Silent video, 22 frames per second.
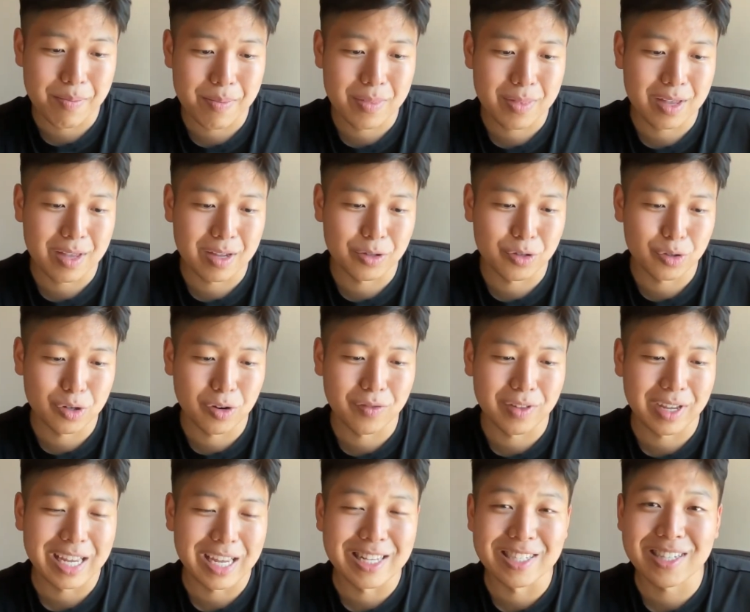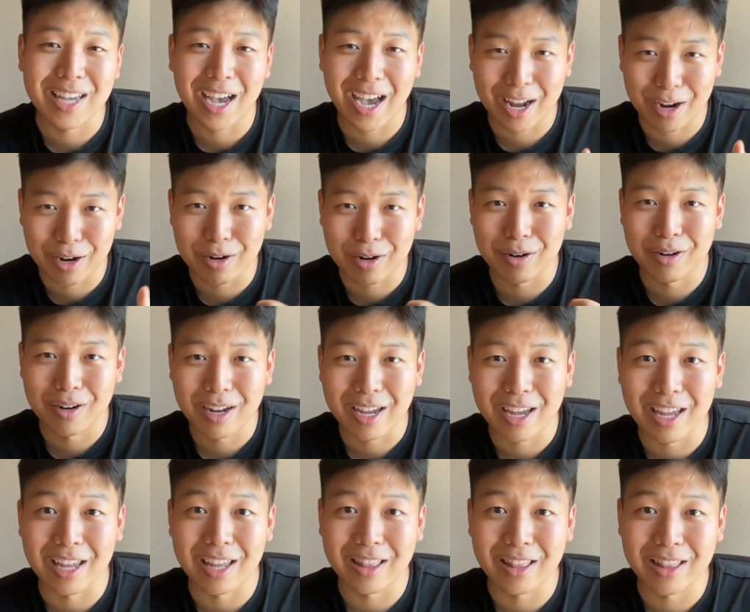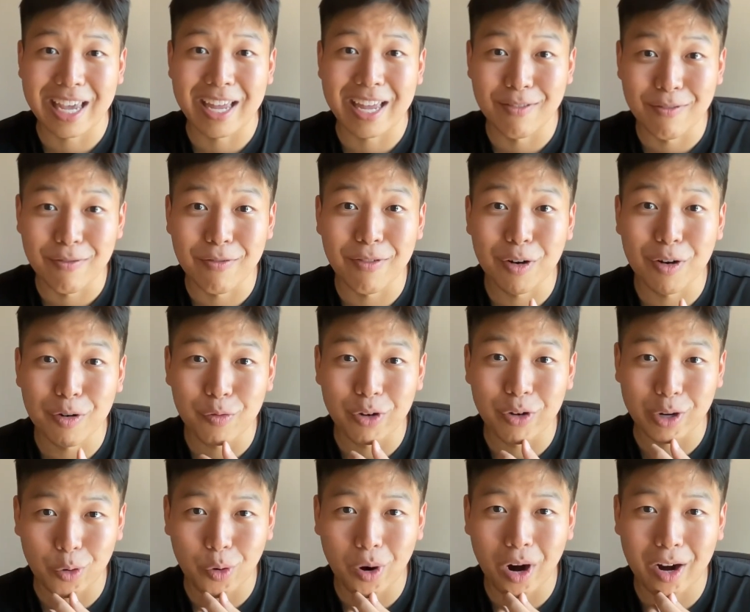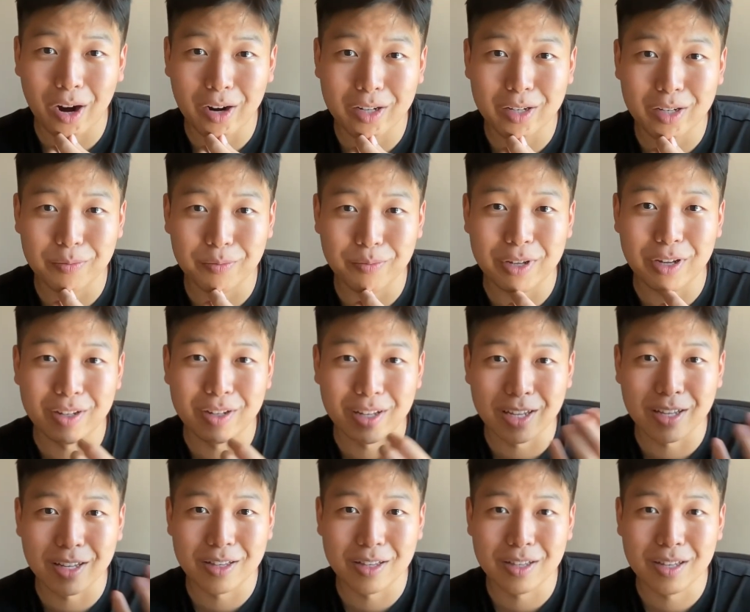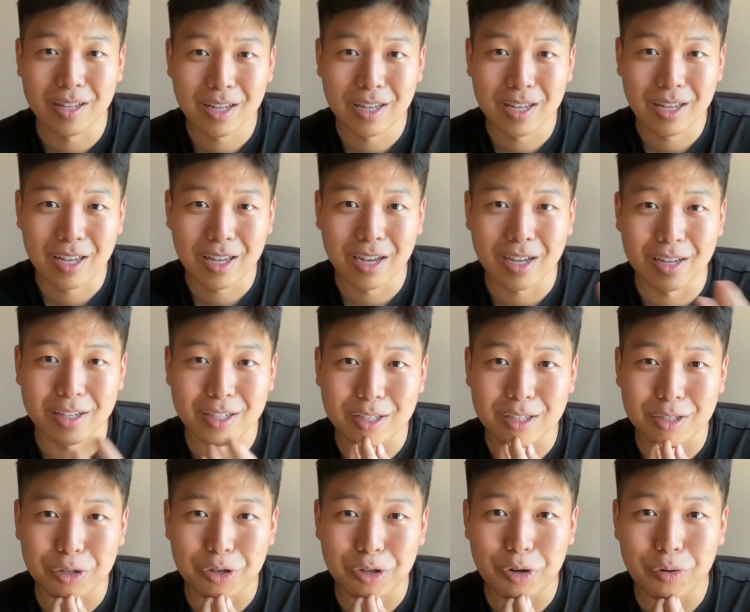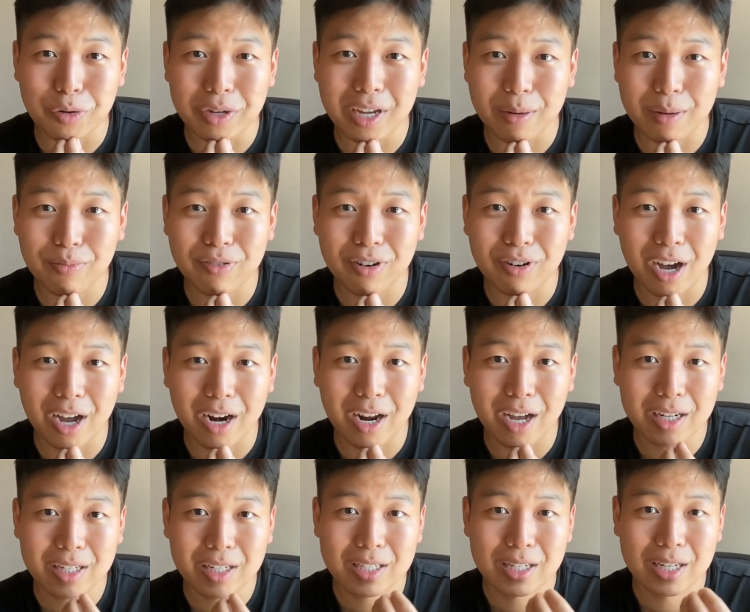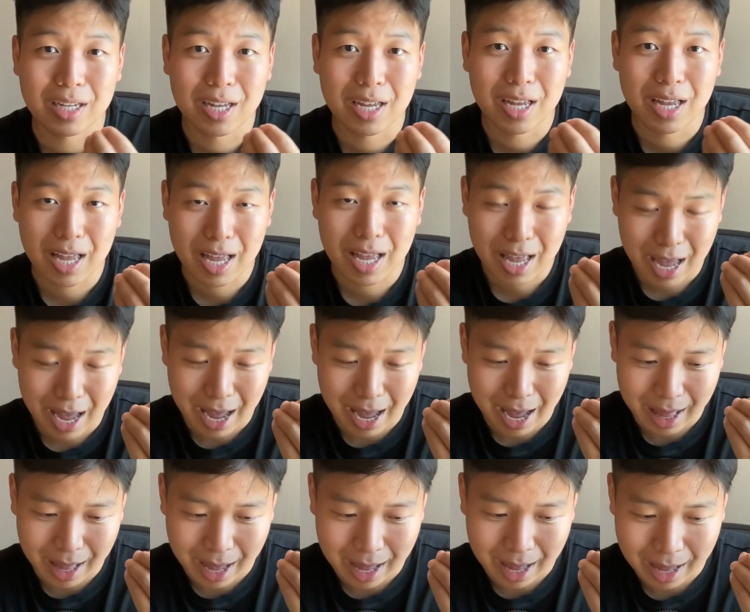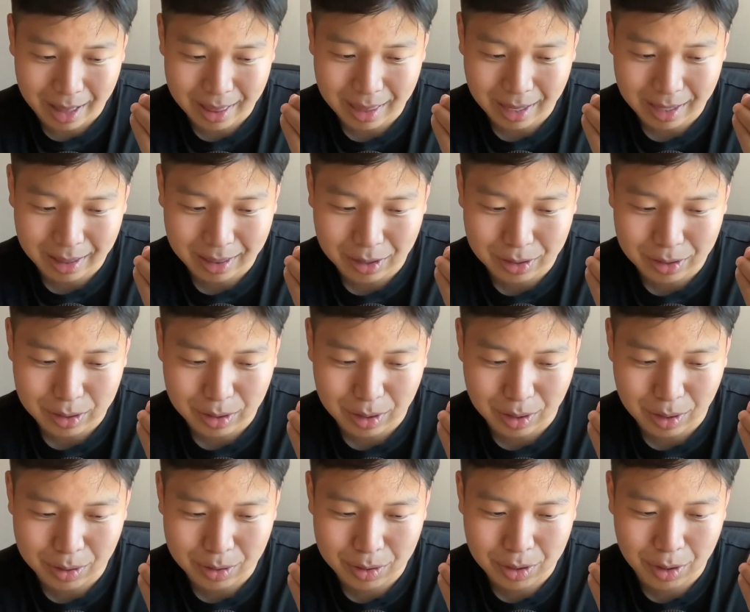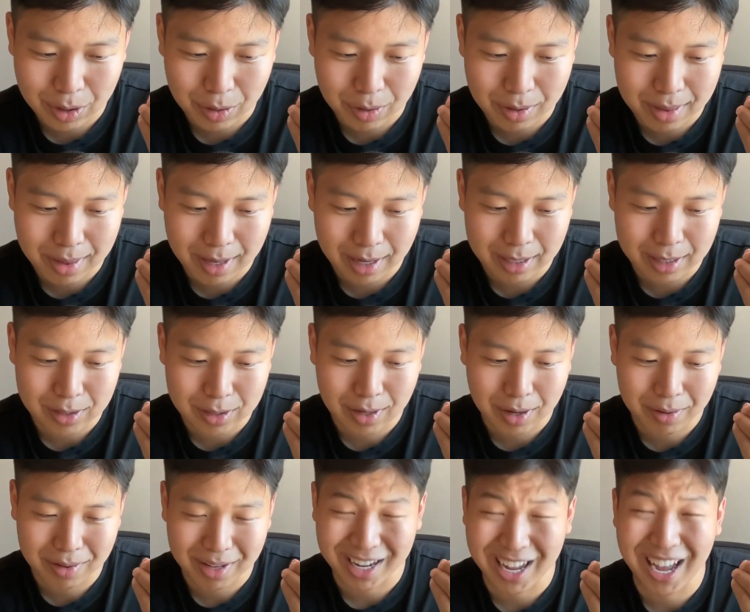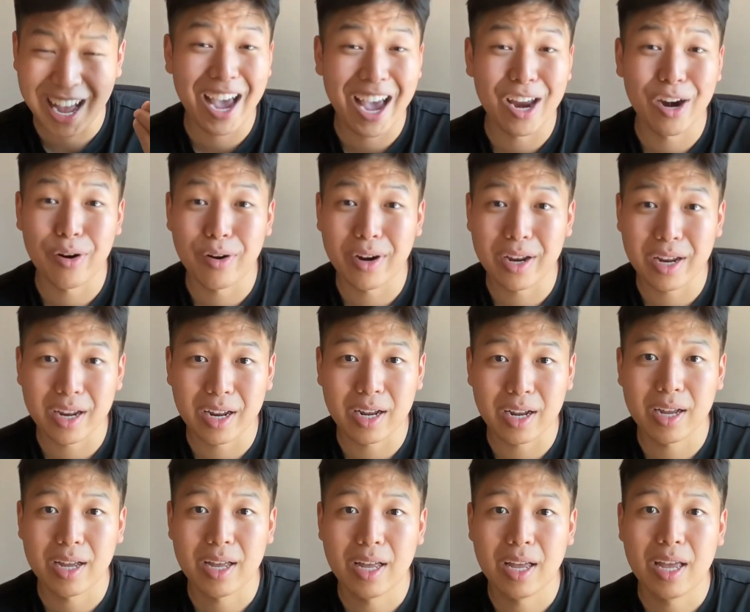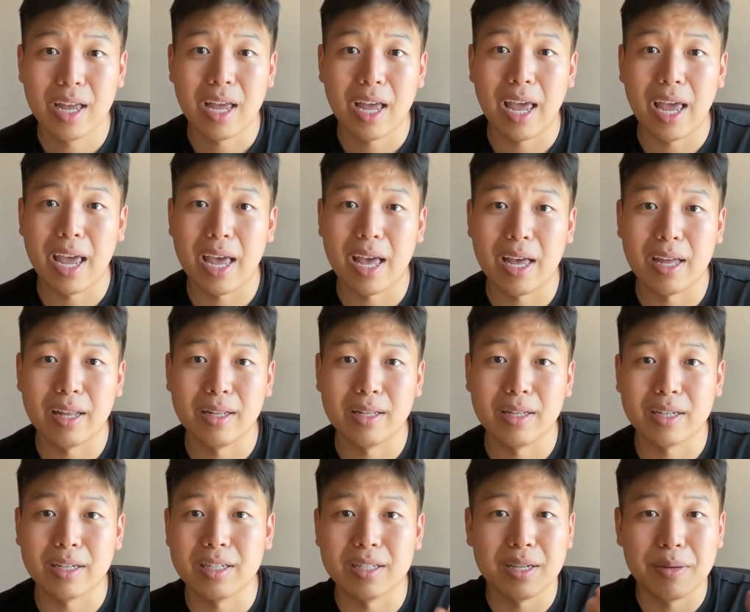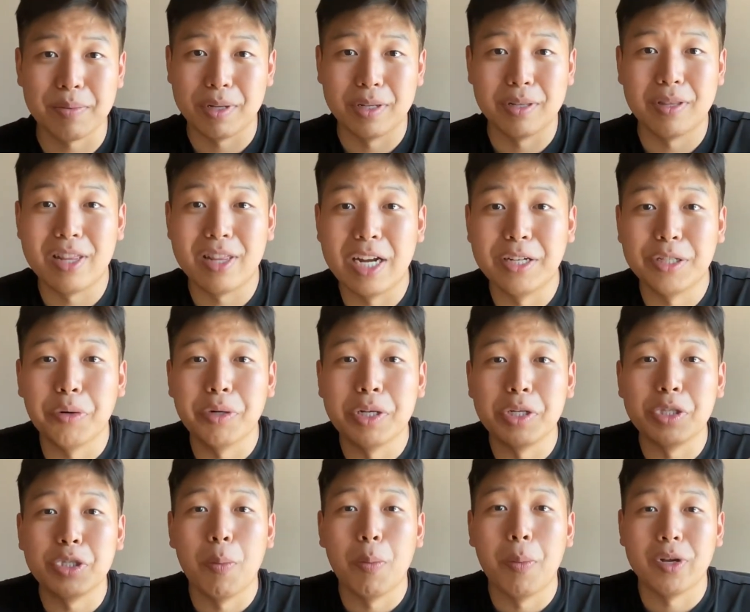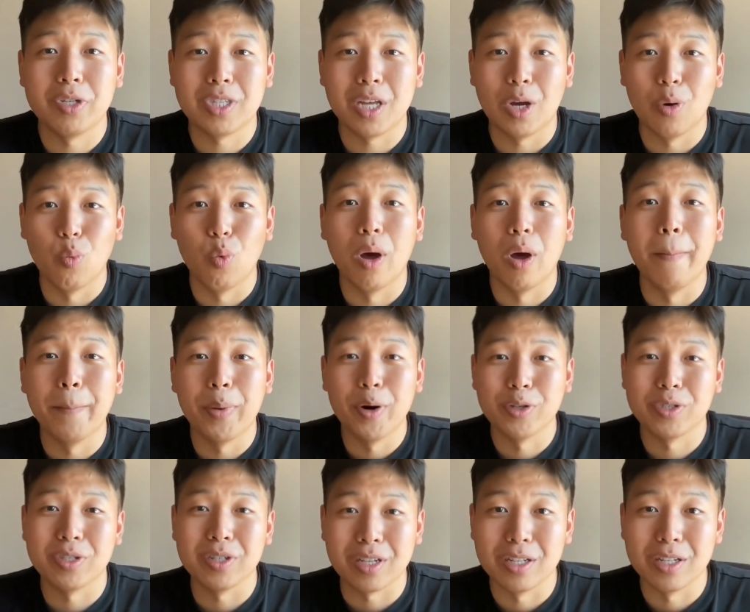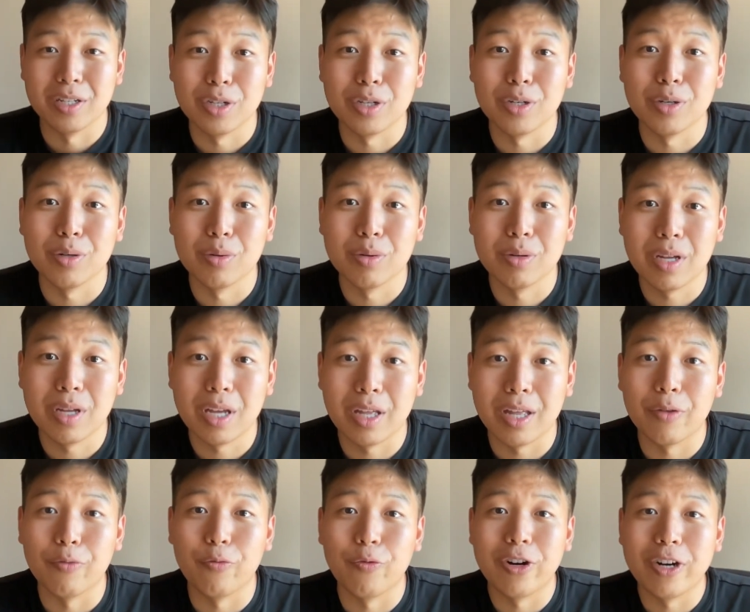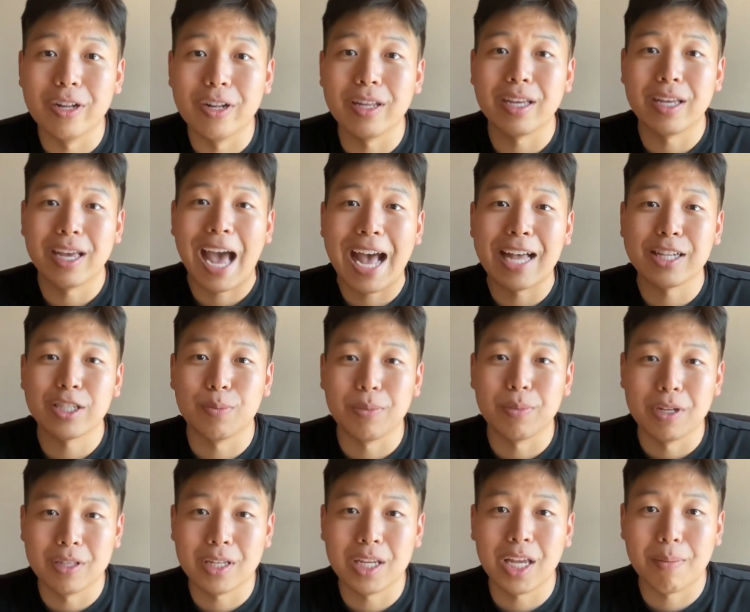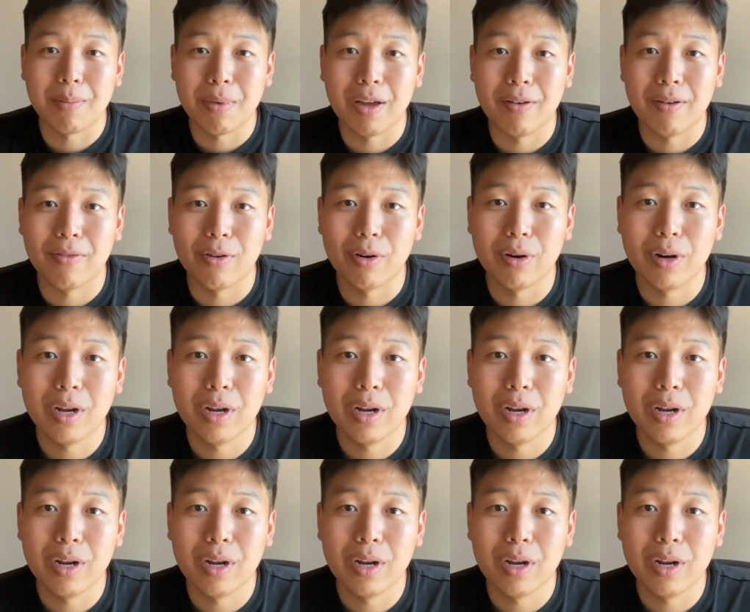sort of the insider info required to build a unique product. I think there's also things around like hiring, and because I mean, there's only so much that one person can do. It really has to be a team effort.